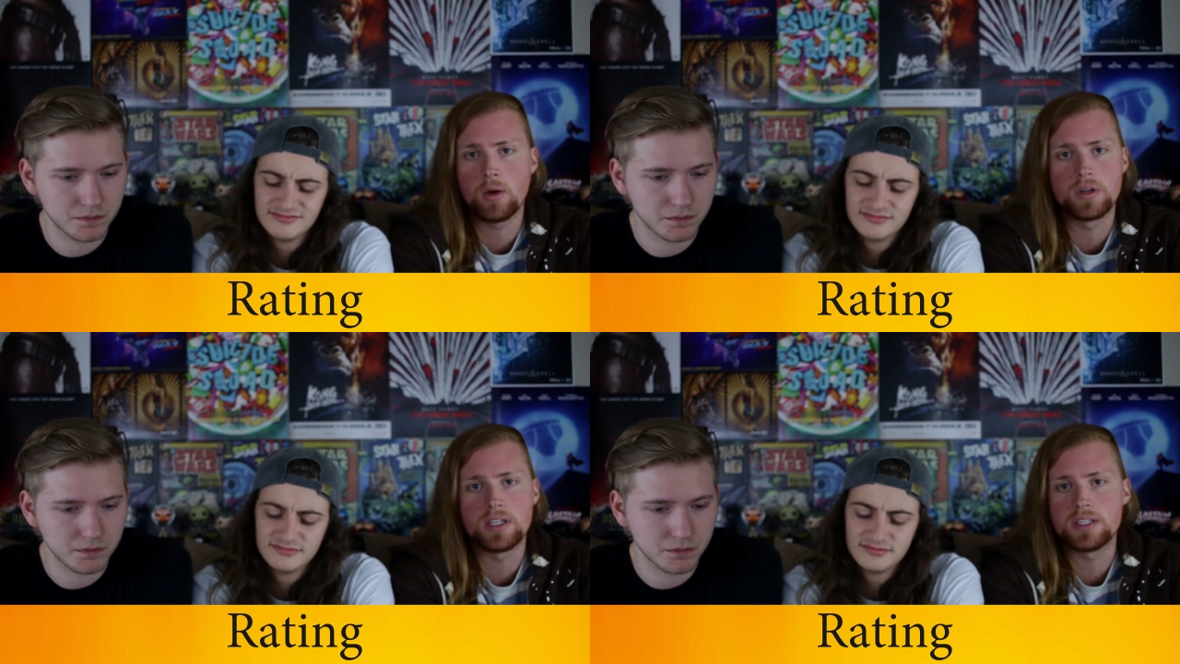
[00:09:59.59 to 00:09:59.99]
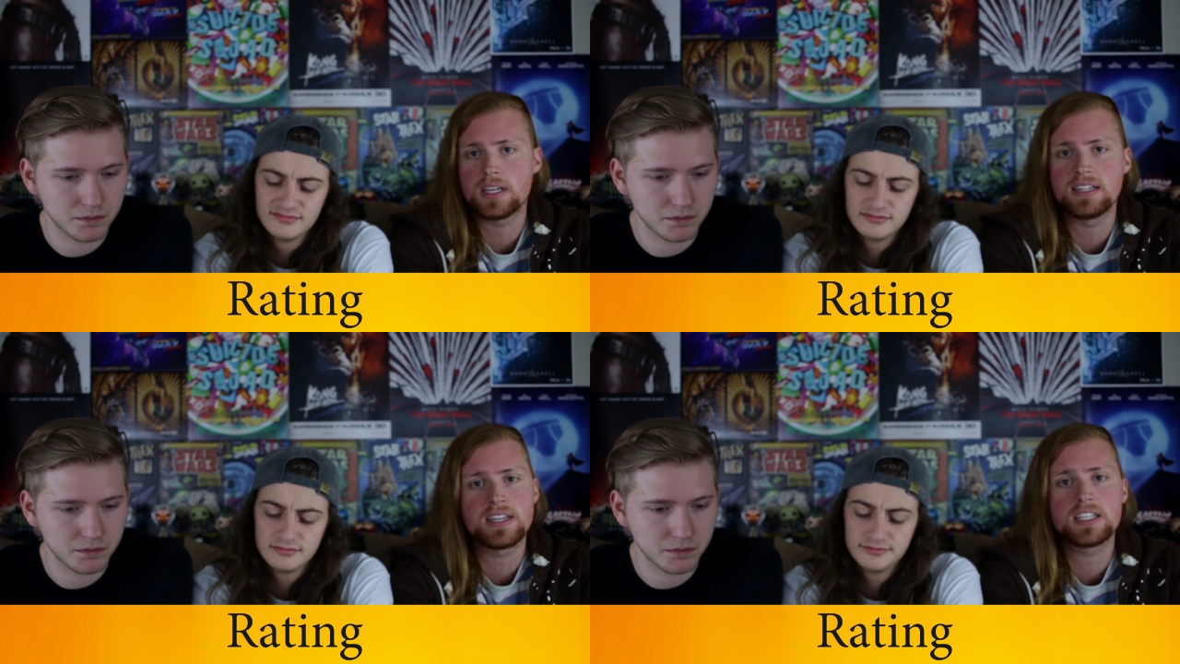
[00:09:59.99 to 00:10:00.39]
Speaker 1: It was
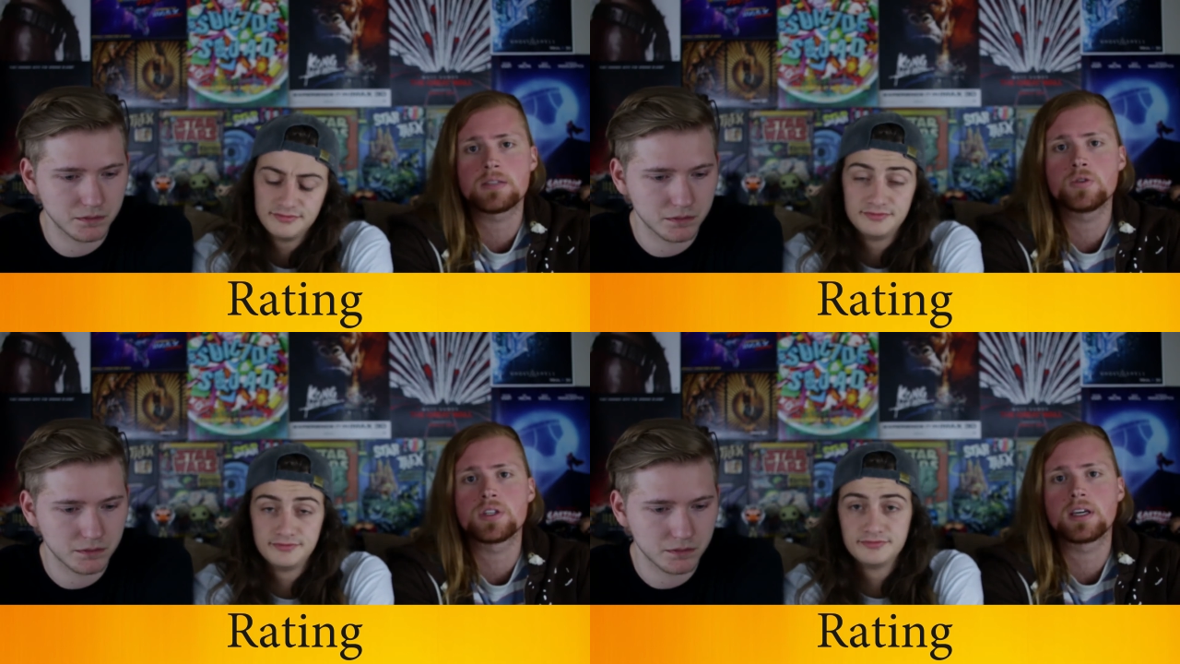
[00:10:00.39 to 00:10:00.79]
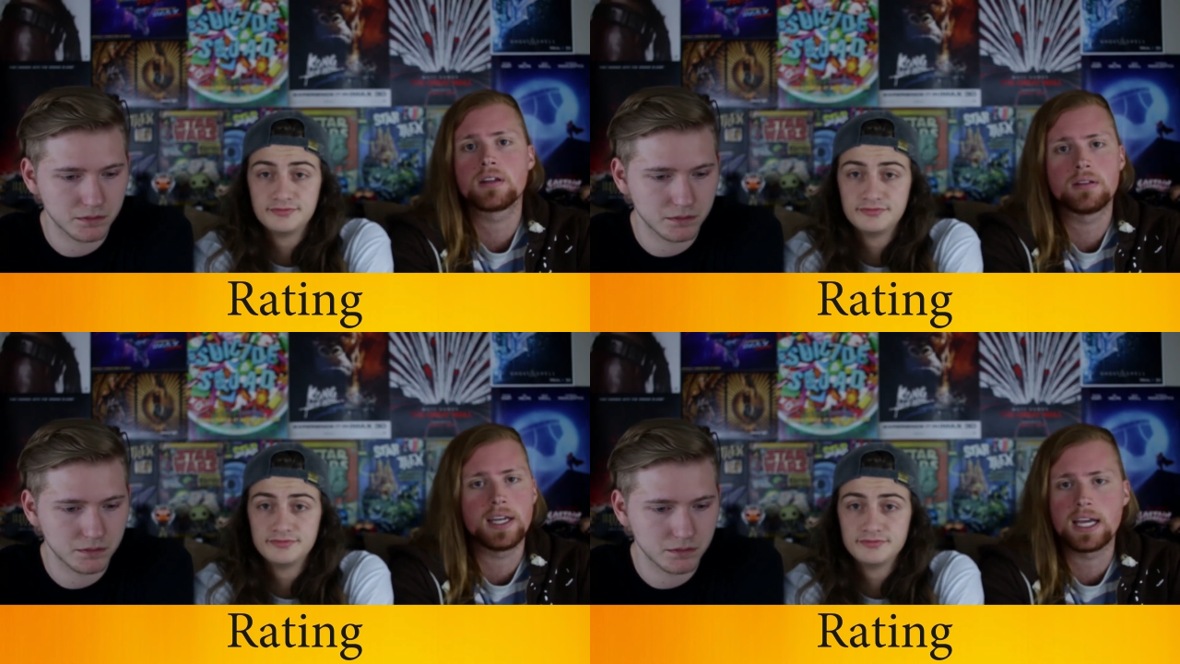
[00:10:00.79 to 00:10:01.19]
intense
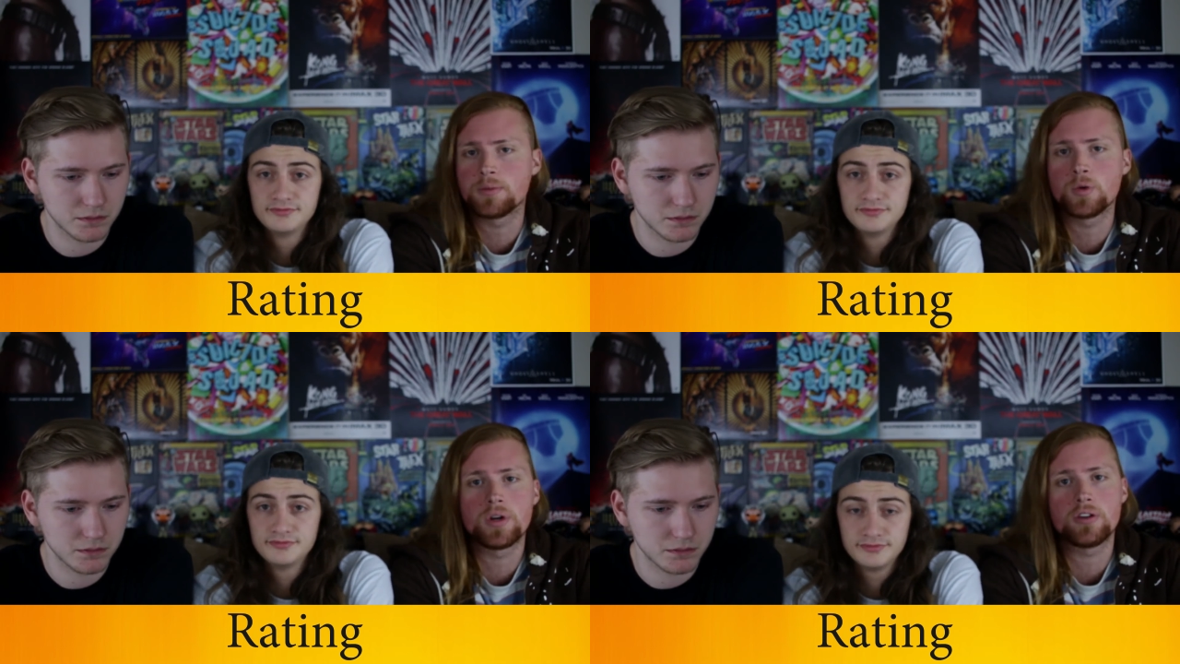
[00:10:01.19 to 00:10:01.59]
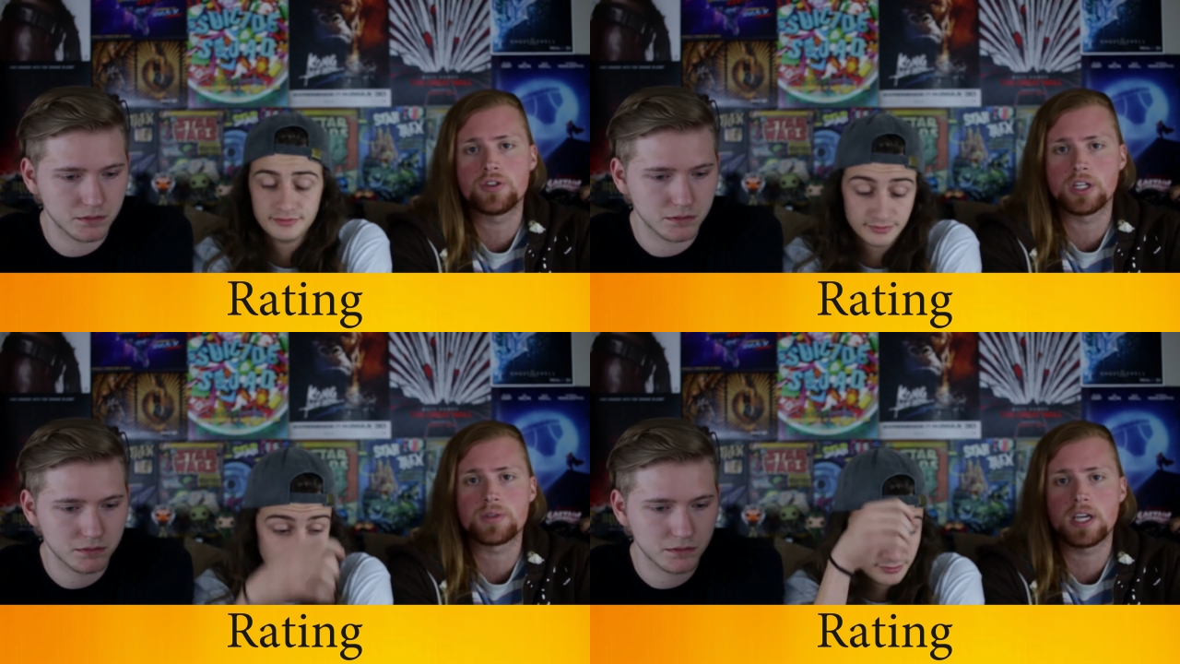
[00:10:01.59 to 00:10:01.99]
music leading up to another
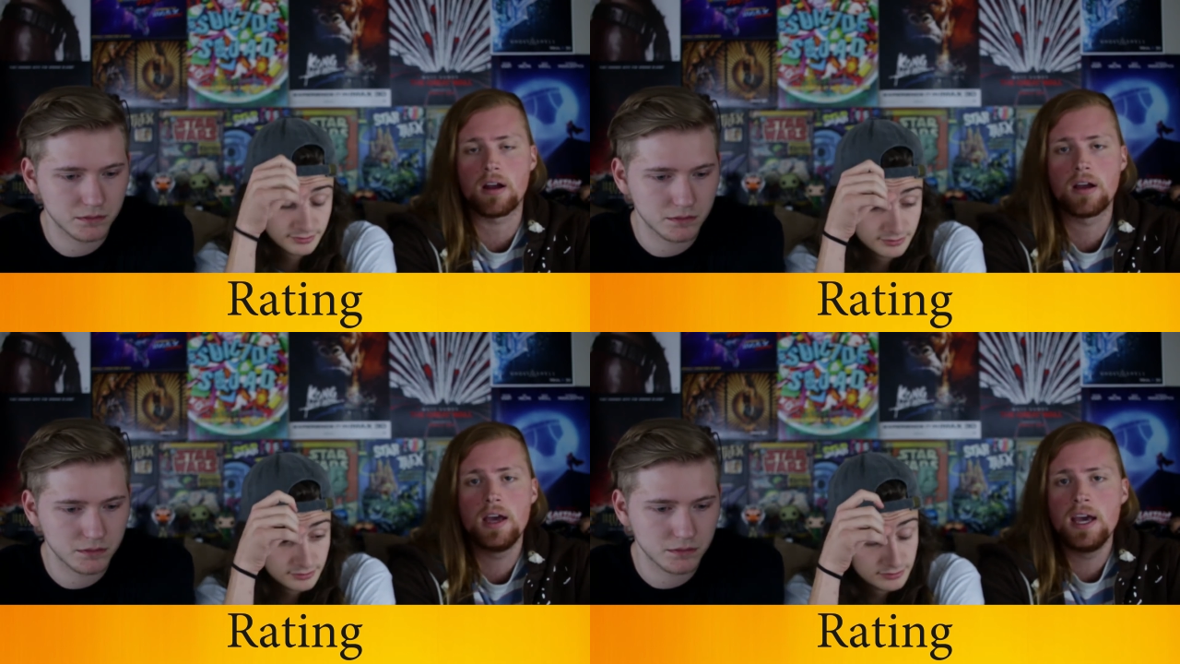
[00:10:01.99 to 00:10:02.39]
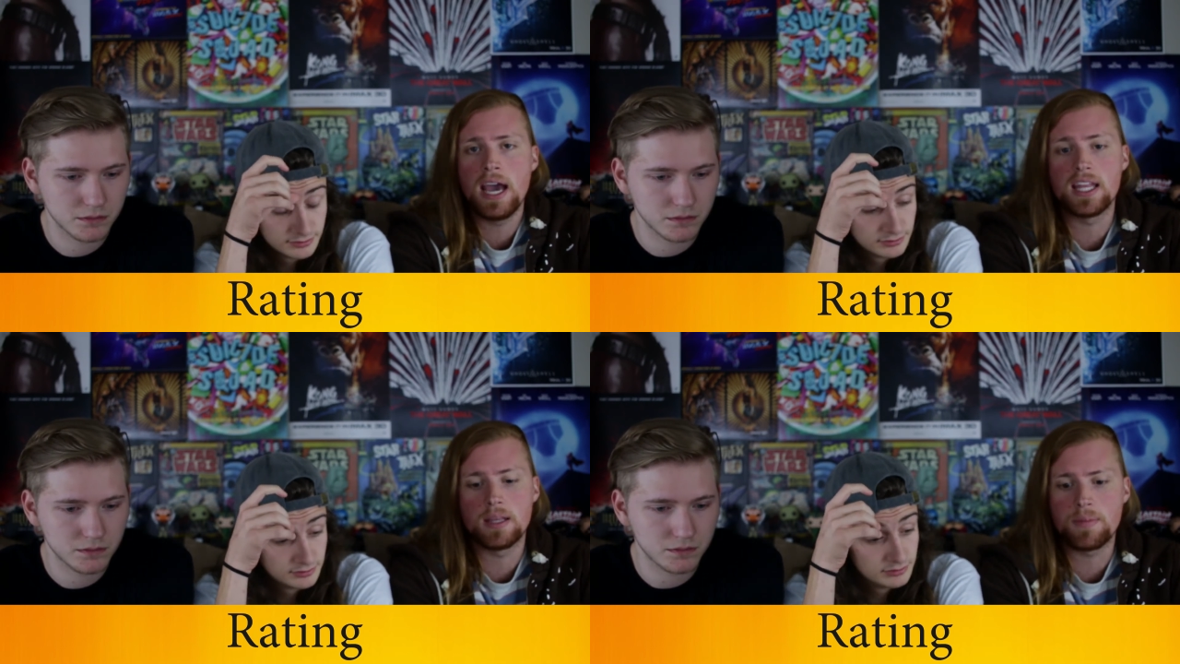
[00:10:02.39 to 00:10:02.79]
jump scare.
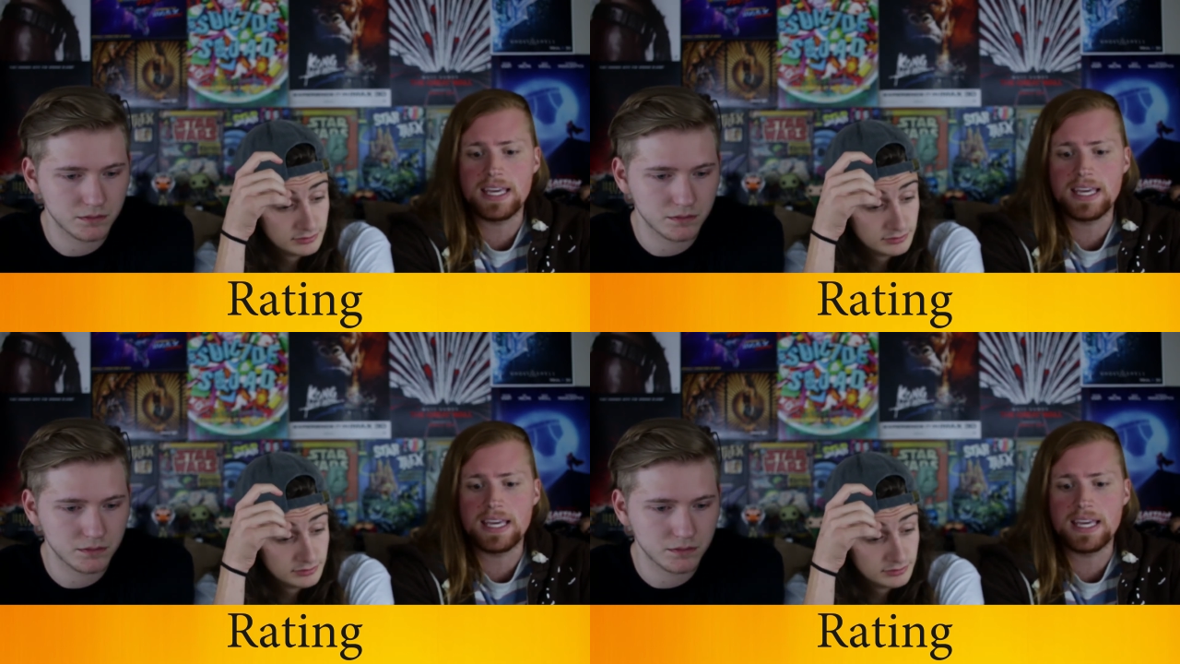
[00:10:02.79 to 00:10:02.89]
And the